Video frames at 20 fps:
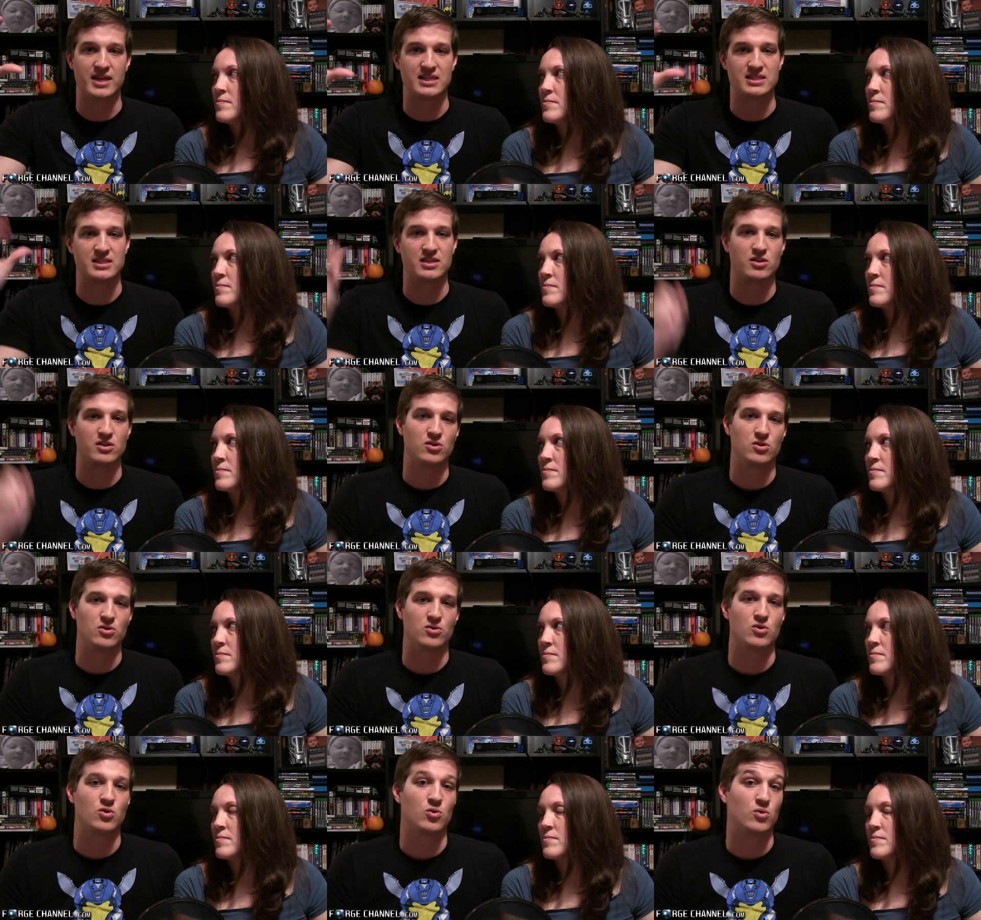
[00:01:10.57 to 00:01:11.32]
Speaker 1: us in the
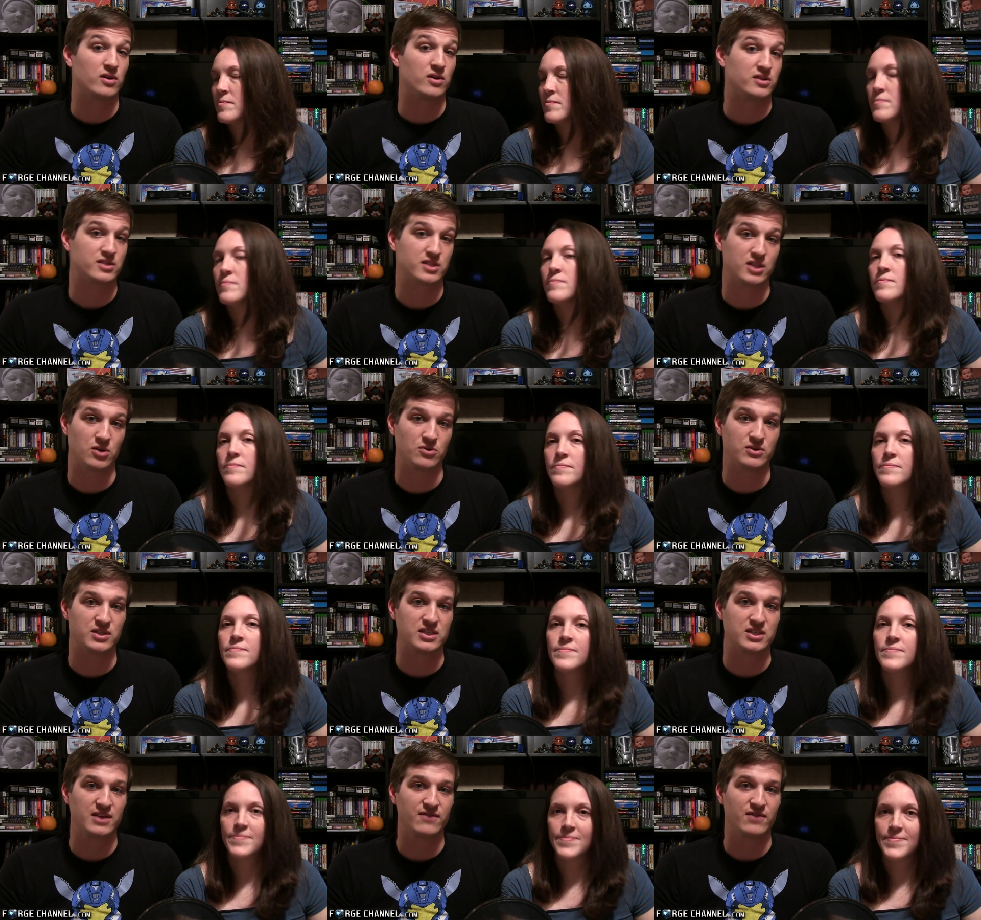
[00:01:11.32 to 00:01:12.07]
little corner? So
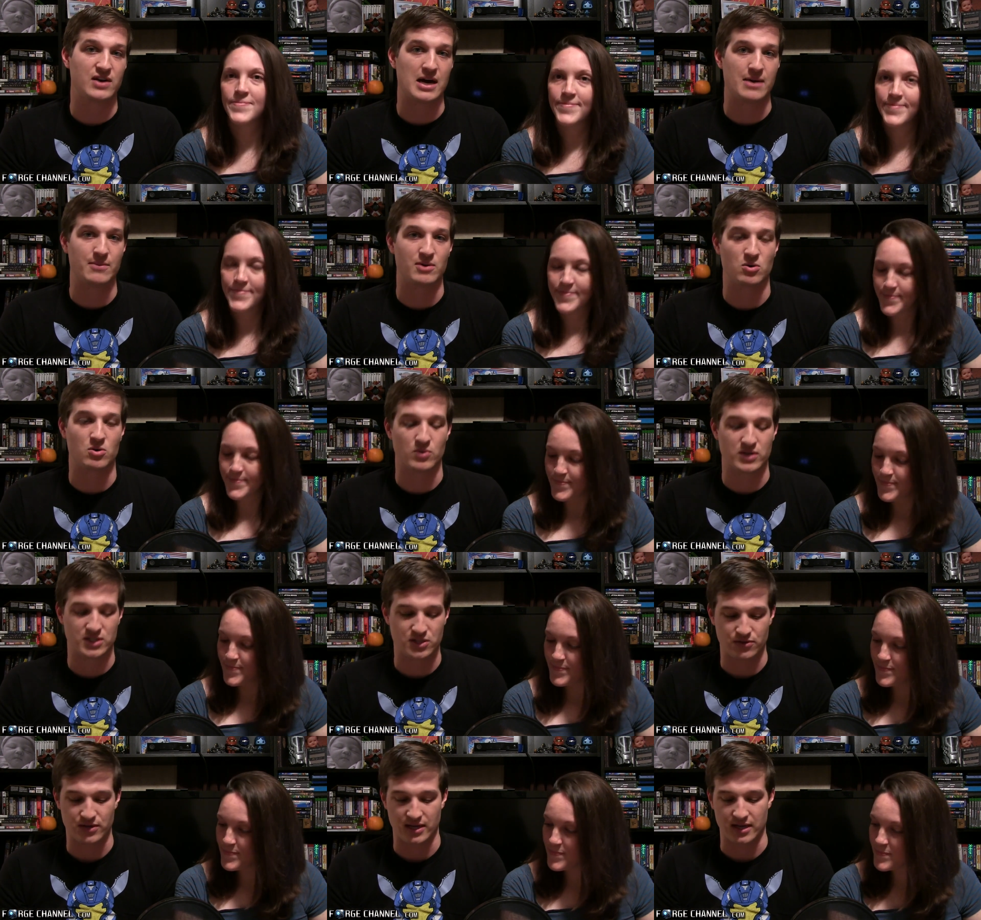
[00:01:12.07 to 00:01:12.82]
just leave a comment on
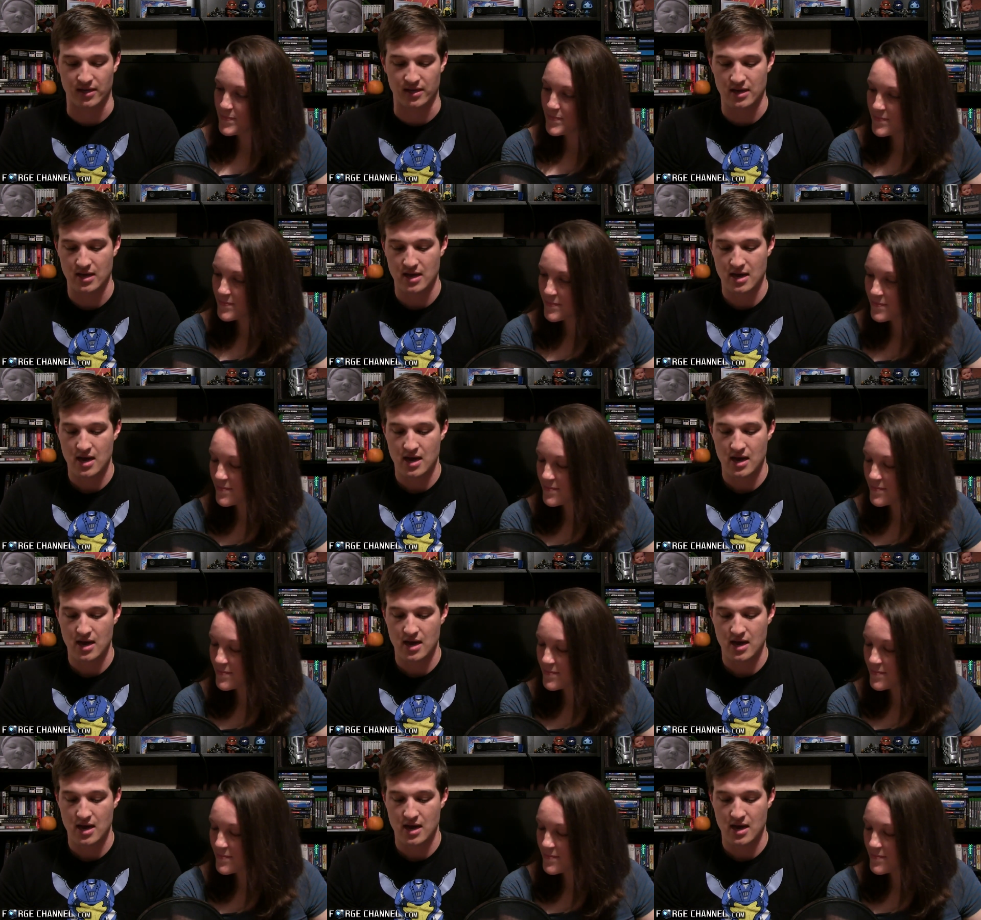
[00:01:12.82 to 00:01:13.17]
what you think.